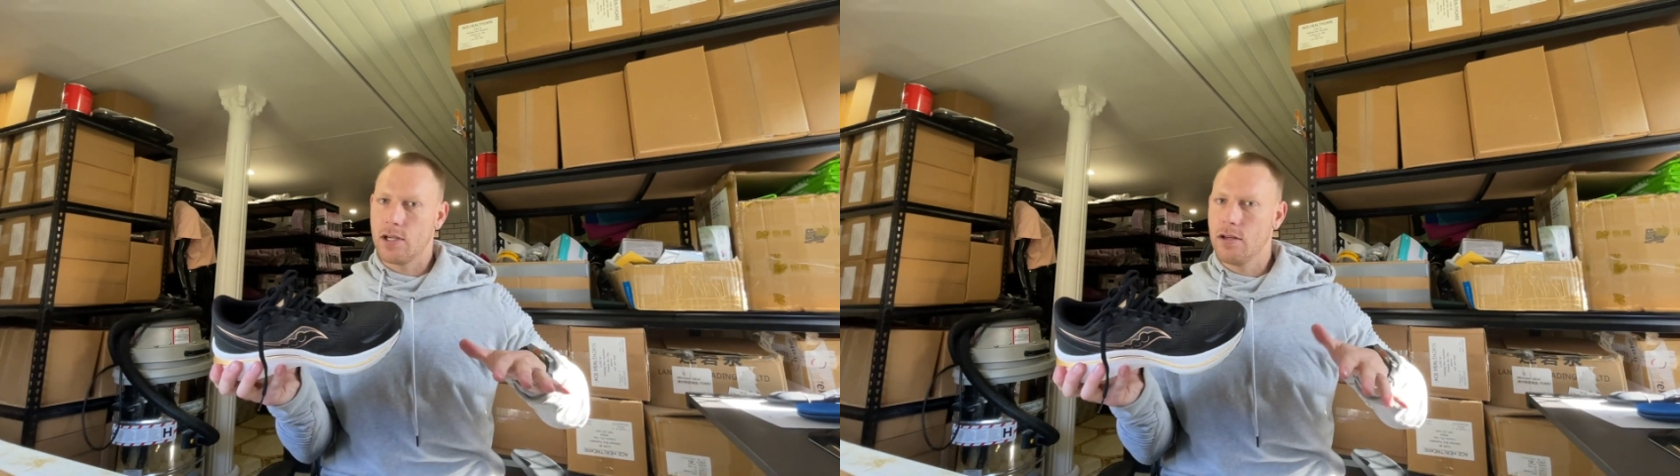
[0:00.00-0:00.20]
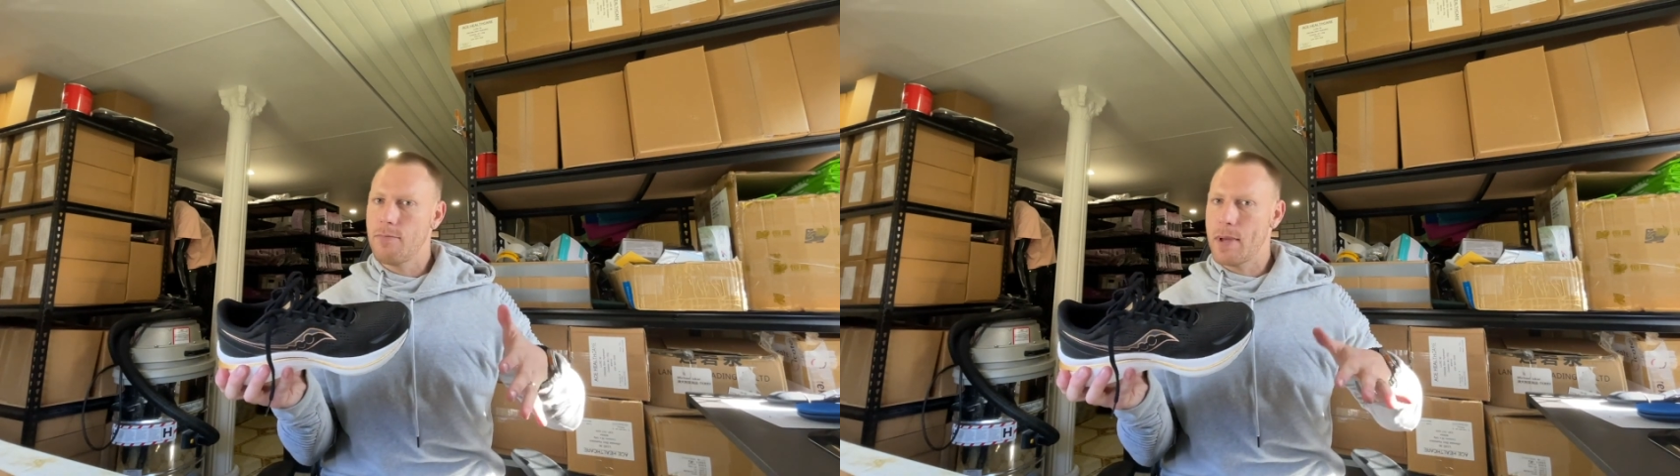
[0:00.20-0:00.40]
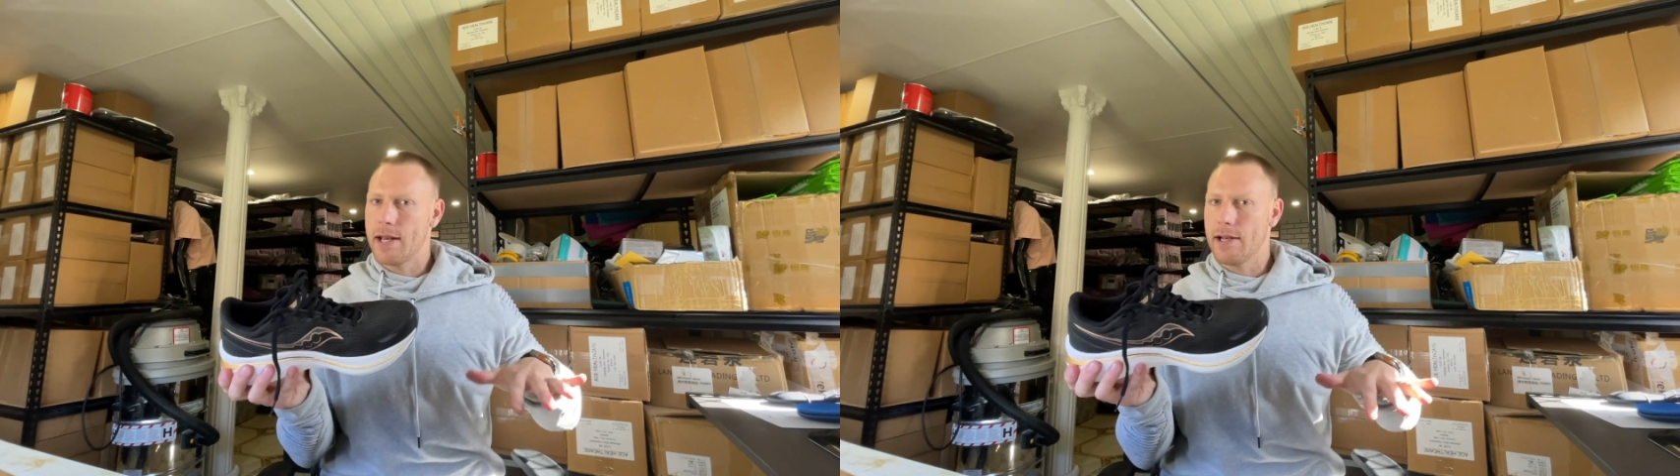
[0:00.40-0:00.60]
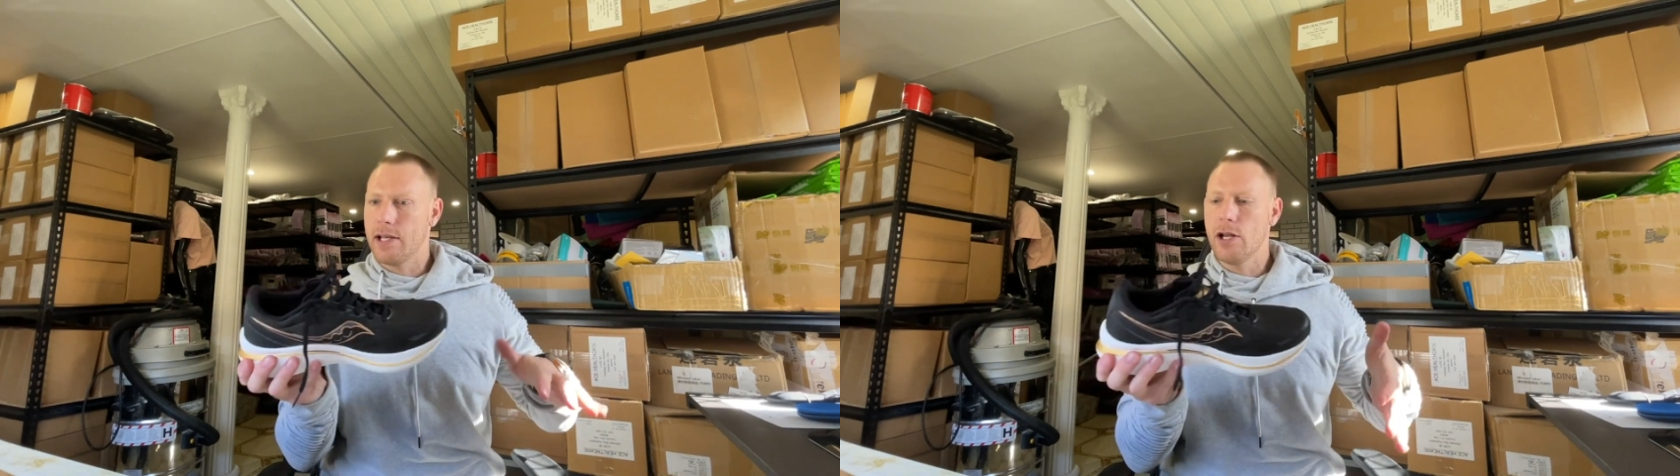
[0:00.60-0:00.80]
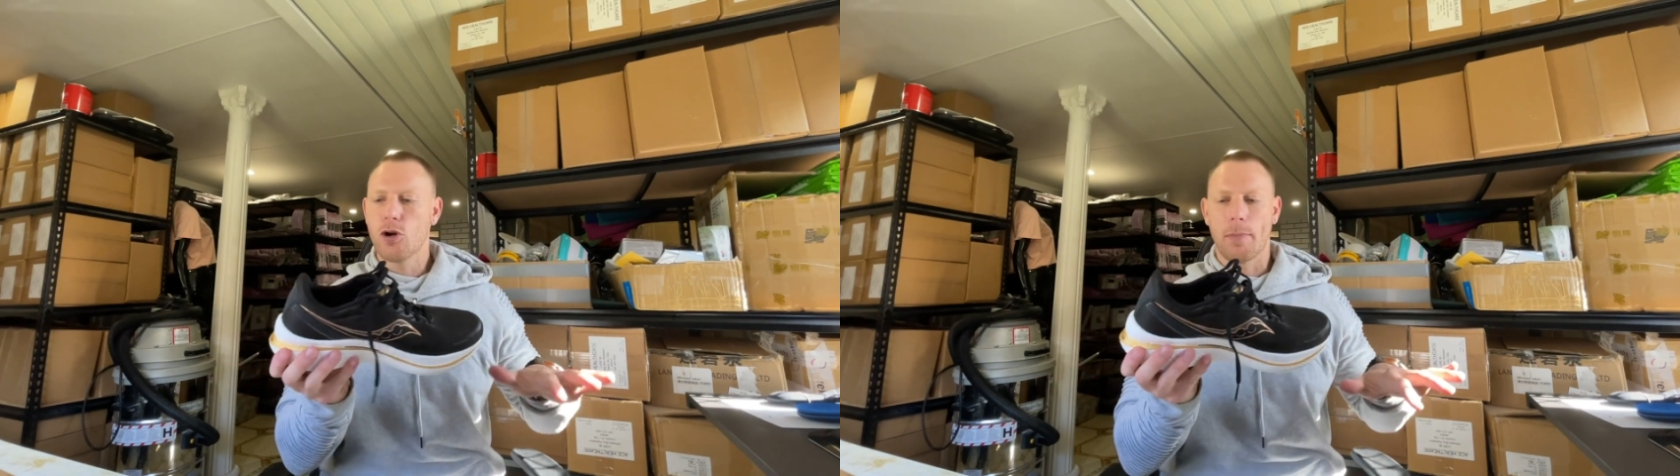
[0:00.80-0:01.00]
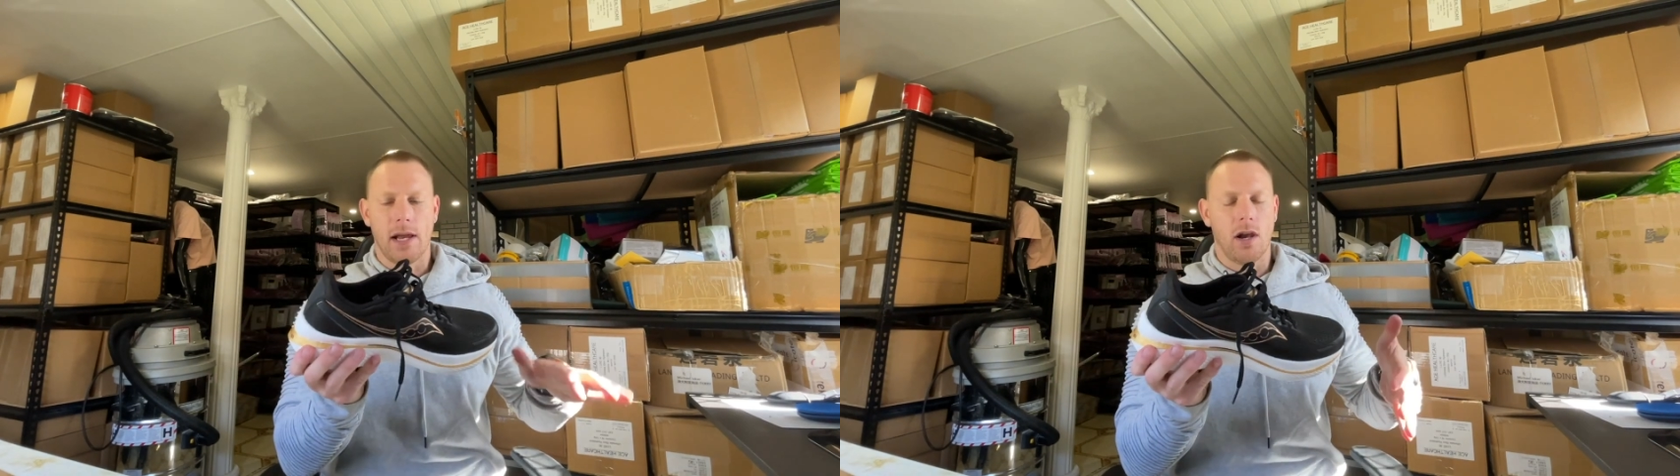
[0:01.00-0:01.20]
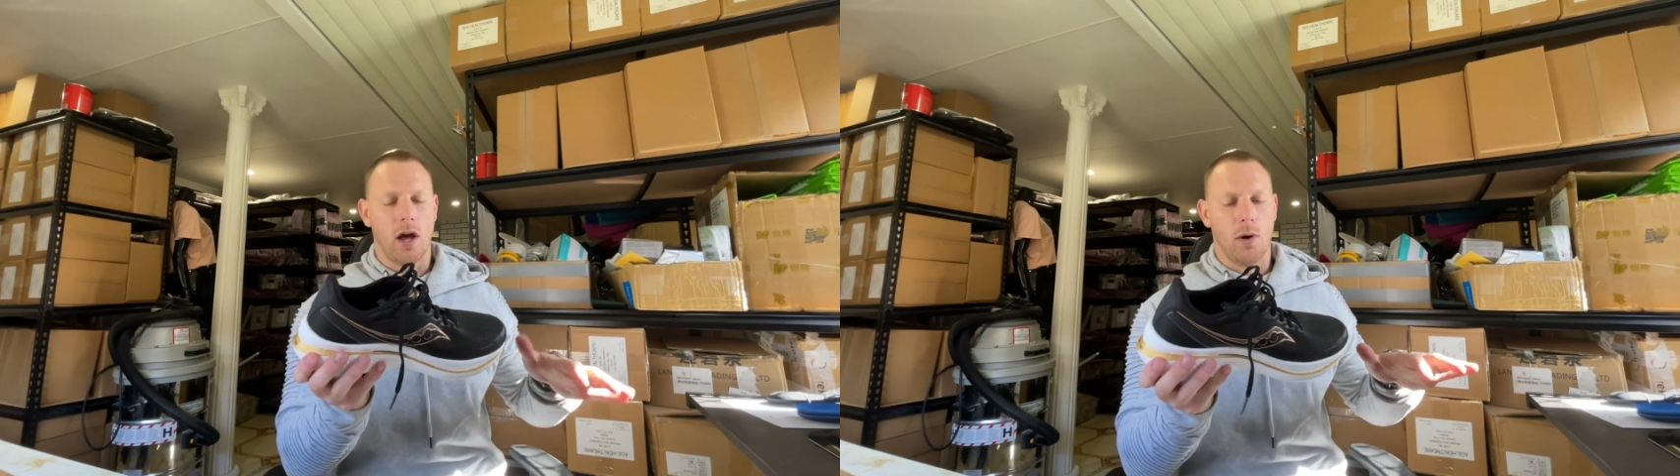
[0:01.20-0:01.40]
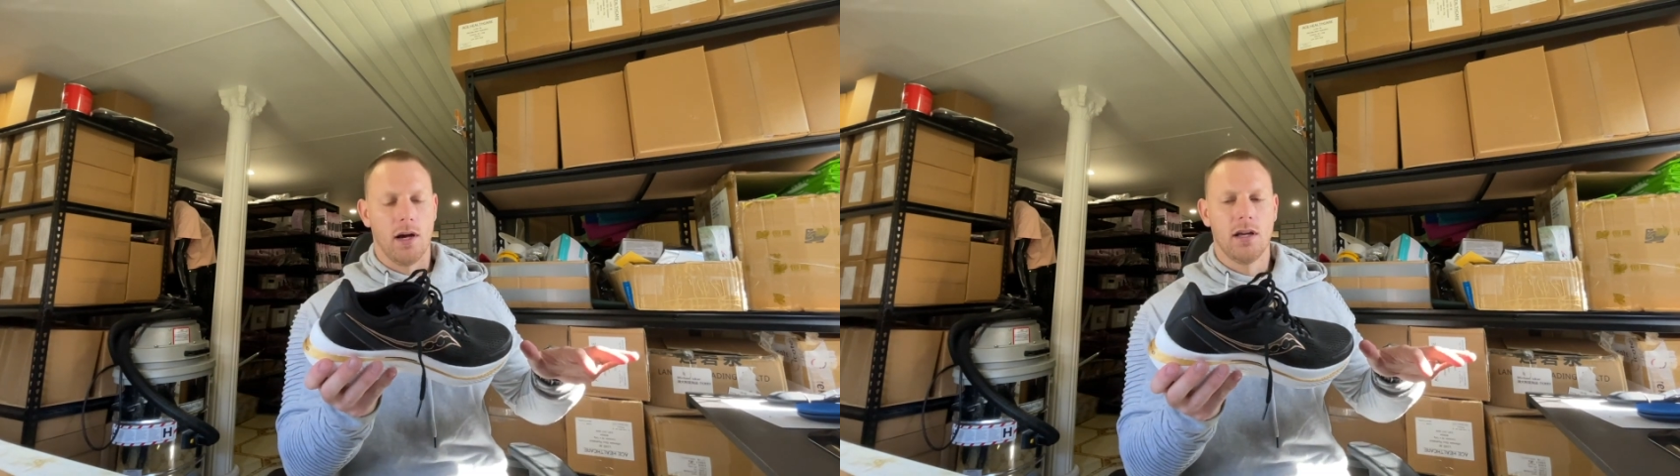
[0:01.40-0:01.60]
could have been a little bit
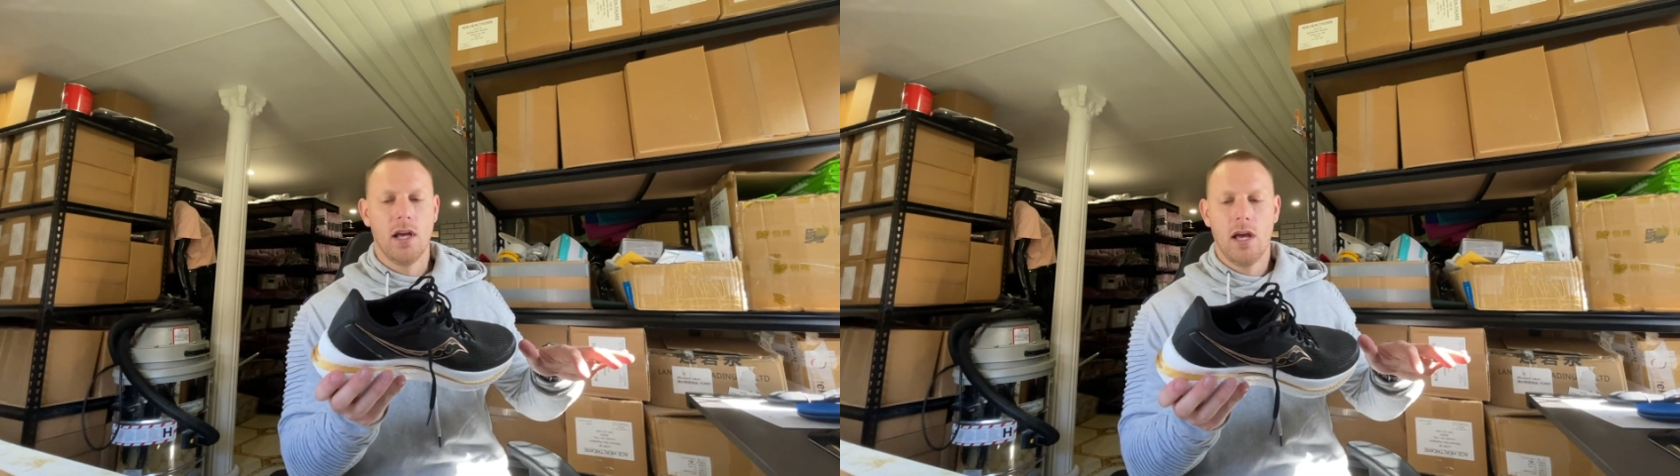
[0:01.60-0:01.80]
lower.